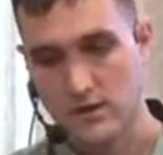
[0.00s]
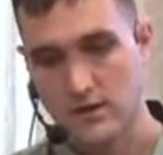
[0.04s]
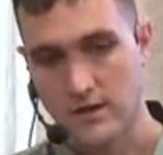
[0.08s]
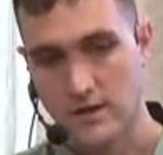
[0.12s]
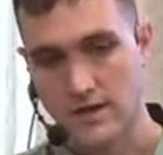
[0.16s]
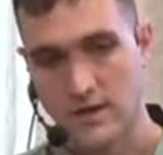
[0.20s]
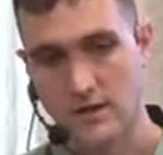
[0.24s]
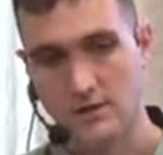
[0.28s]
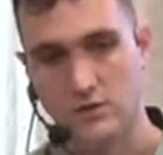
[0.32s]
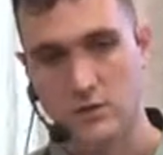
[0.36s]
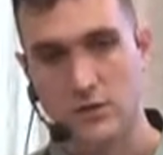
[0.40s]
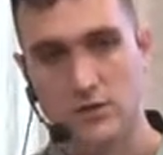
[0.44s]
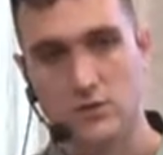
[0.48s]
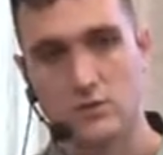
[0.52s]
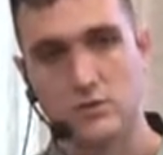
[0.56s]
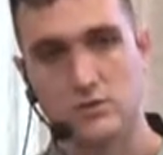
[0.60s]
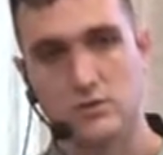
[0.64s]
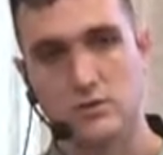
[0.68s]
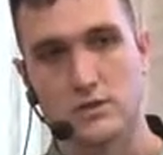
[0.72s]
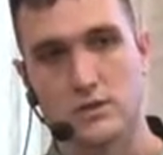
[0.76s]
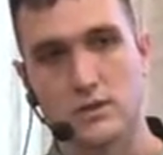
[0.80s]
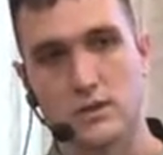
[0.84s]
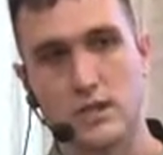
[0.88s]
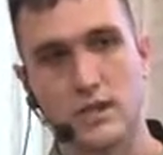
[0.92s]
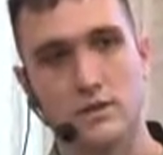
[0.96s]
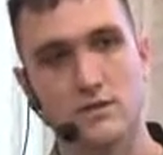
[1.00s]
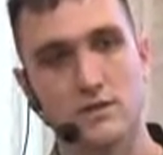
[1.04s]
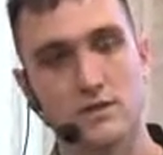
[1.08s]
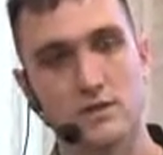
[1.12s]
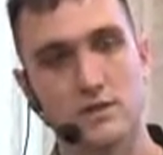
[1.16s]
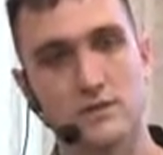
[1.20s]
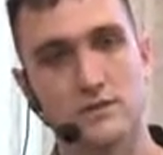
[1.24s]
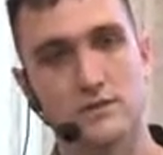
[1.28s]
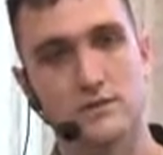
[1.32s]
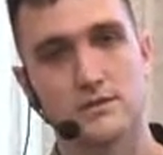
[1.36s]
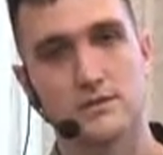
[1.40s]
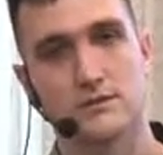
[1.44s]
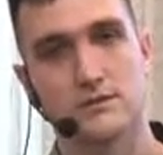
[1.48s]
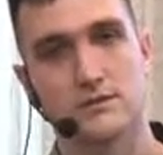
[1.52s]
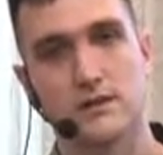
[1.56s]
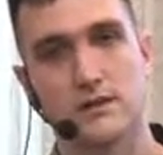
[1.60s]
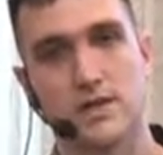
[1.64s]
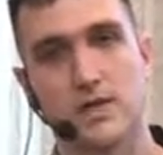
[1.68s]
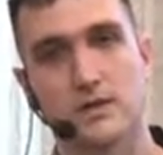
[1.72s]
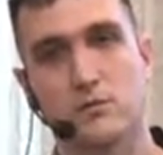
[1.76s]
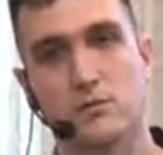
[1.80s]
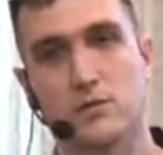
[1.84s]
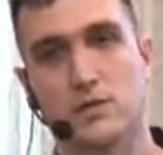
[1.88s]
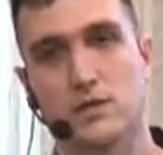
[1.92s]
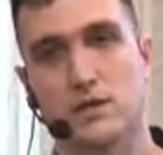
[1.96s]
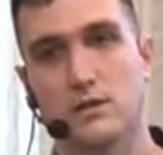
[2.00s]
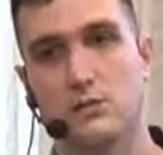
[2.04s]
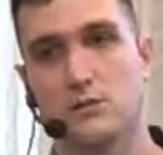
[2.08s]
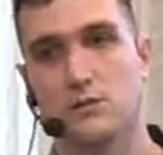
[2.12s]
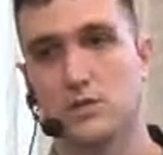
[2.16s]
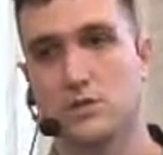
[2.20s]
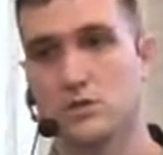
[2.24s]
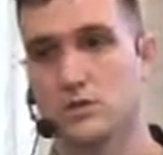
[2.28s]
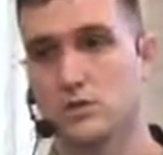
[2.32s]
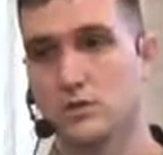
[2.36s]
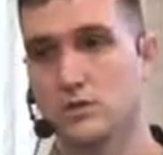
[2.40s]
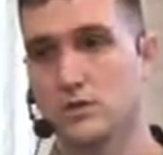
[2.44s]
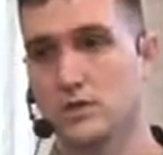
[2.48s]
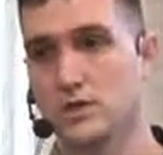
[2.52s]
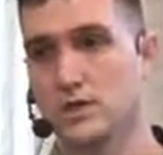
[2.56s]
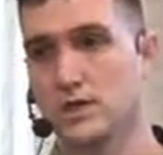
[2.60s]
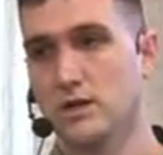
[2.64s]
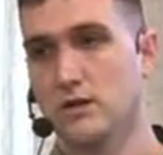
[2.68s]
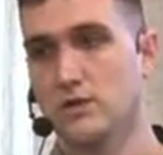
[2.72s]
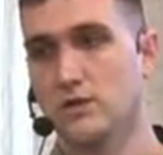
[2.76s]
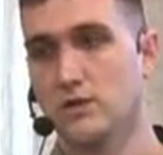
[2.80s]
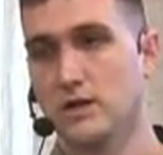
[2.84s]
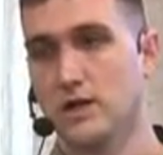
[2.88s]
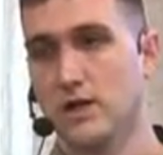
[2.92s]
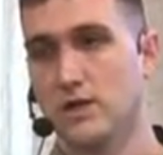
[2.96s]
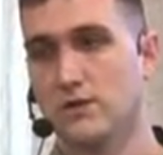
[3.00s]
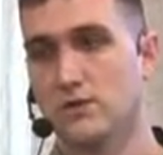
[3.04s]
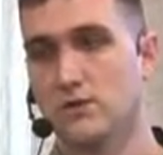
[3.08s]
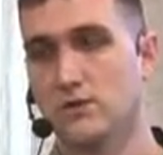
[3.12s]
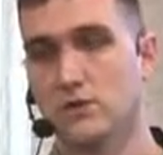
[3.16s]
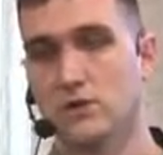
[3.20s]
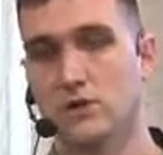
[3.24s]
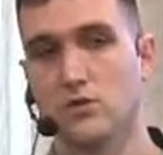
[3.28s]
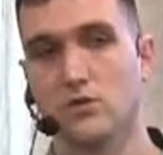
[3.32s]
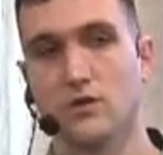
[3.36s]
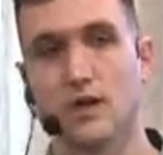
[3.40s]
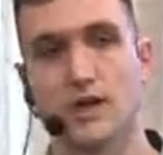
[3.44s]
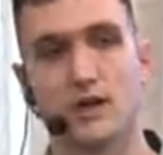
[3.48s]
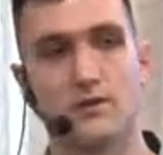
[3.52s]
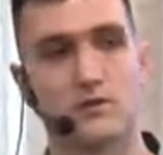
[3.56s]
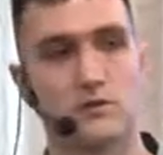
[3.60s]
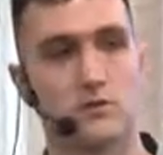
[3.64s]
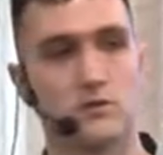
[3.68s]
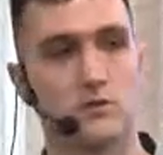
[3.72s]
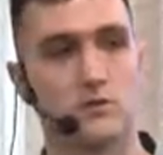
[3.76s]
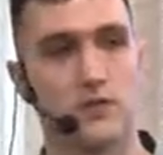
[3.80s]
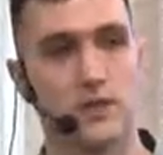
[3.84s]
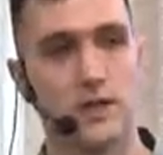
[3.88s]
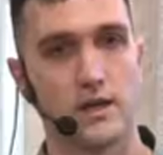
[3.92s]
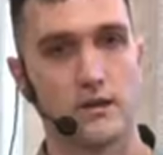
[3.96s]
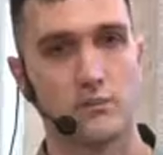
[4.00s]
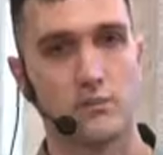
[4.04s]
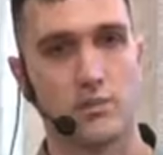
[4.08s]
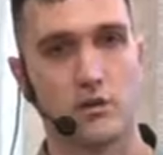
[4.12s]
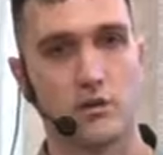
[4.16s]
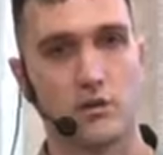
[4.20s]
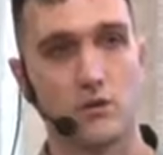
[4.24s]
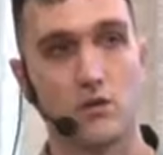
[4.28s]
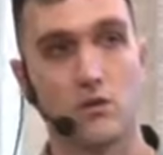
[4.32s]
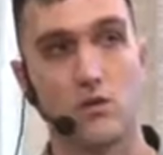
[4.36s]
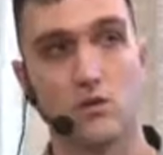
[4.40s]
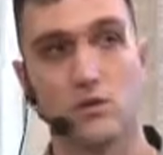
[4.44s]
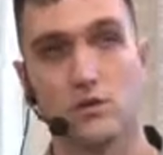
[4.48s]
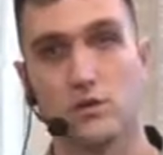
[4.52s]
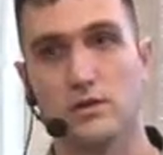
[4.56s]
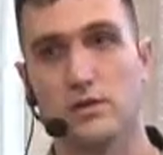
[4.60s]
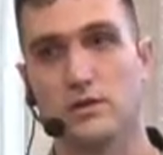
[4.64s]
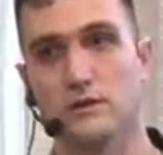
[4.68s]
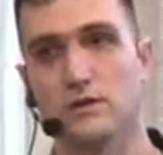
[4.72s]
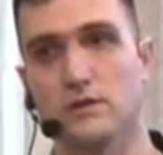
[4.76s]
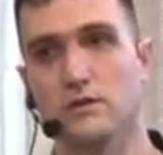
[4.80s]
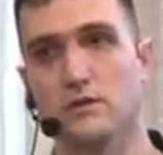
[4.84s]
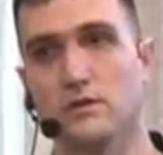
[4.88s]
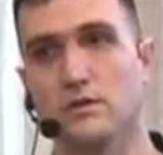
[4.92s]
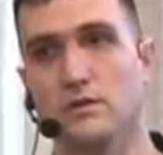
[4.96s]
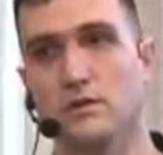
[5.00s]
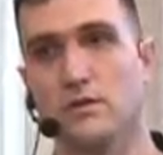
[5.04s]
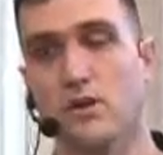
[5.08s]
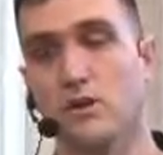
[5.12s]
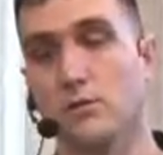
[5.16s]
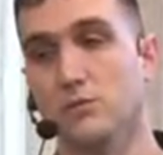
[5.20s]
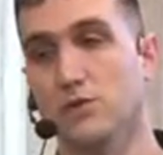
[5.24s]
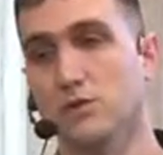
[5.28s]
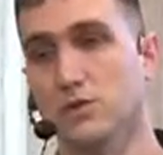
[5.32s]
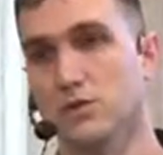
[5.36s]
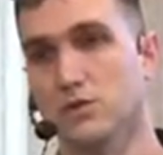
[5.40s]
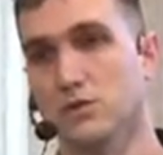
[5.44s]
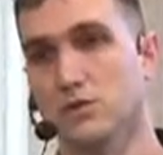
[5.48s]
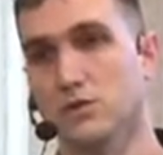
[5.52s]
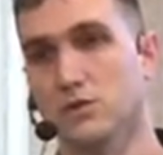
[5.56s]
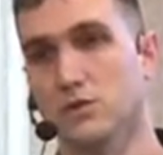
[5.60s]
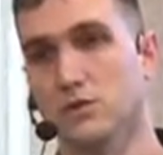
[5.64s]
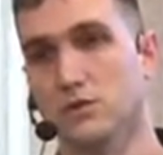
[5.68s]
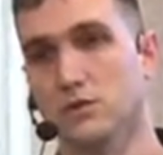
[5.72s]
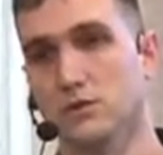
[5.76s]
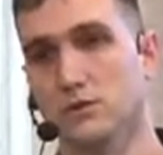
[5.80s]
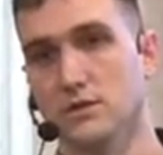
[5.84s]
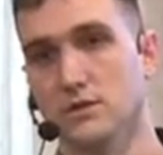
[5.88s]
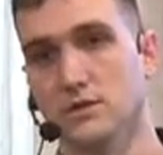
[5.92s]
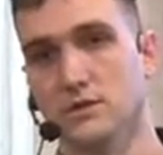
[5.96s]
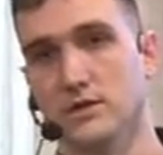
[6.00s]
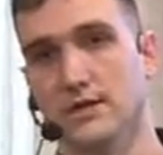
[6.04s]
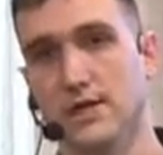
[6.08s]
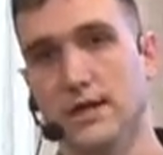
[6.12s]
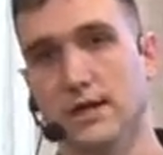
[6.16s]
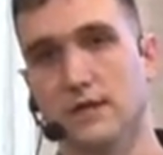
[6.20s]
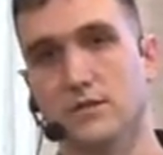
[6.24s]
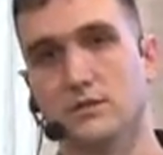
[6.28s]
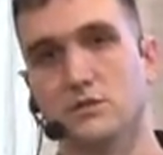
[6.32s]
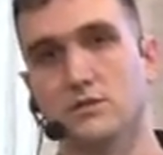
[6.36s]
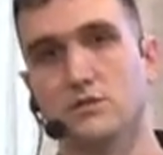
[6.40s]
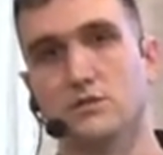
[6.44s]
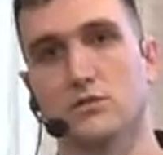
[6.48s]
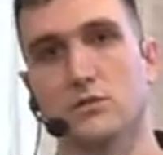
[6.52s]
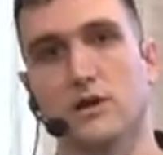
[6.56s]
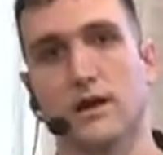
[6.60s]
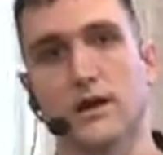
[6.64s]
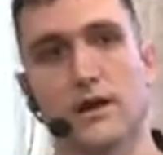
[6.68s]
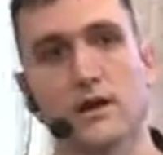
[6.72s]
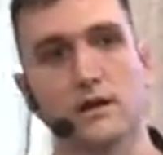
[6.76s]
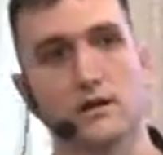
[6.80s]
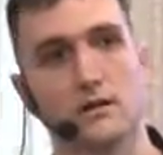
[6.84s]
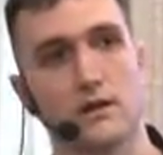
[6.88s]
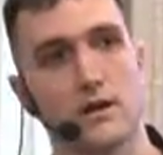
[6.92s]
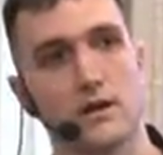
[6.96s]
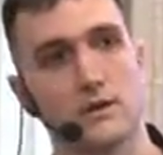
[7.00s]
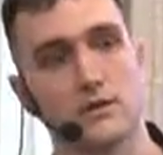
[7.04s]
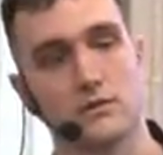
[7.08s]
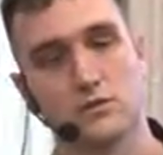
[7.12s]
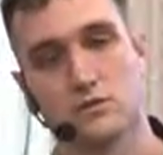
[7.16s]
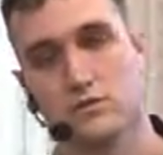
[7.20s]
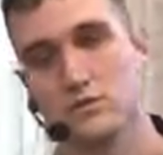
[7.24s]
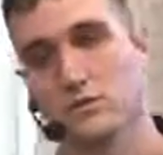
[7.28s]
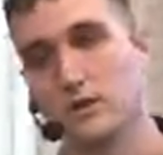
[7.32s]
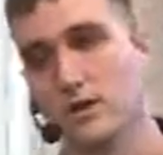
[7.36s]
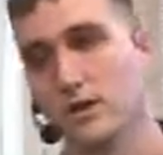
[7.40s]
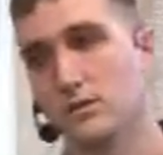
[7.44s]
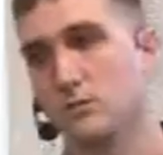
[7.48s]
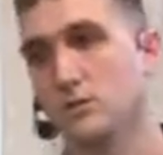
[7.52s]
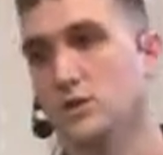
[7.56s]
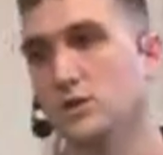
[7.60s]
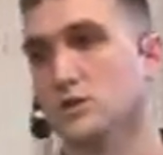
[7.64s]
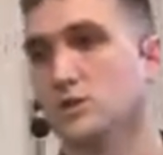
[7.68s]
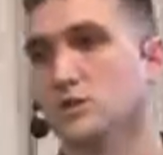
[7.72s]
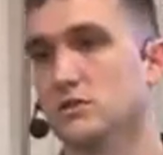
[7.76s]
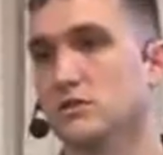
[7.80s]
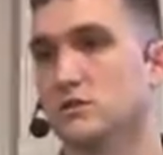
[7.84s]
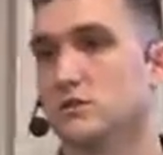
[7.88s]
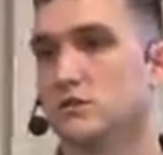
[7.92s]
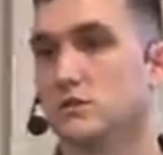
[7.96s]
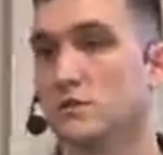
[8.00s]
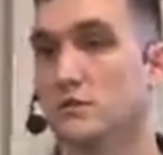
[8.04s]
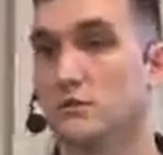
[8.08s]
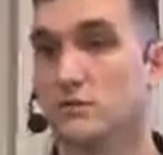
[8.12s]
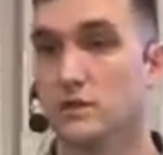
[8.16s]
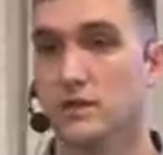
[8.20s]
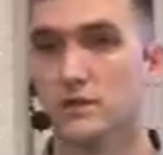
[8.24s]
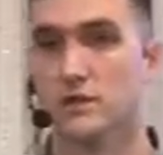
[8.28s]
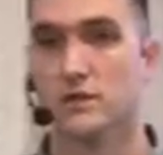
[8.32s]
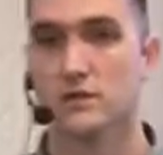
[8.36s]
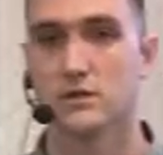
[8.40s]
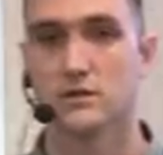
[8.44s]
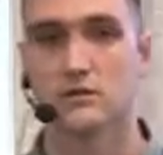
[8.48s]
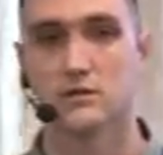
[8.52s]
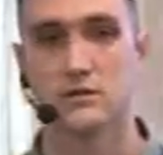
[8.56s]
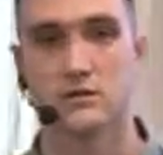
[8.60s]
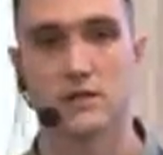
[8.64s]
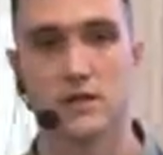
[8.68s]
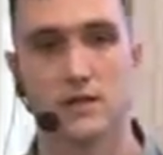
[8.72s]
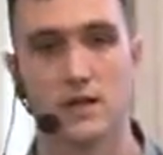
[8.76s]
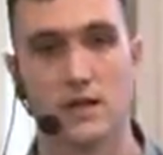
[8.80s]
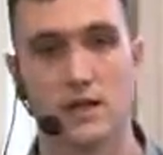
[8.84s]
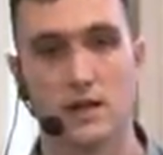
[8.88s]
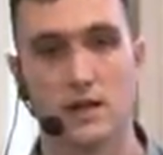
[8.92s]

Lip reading: Like when you give this labeled image to the neural network, you have to label all the objects you want to detect. So I took images of vehicles and I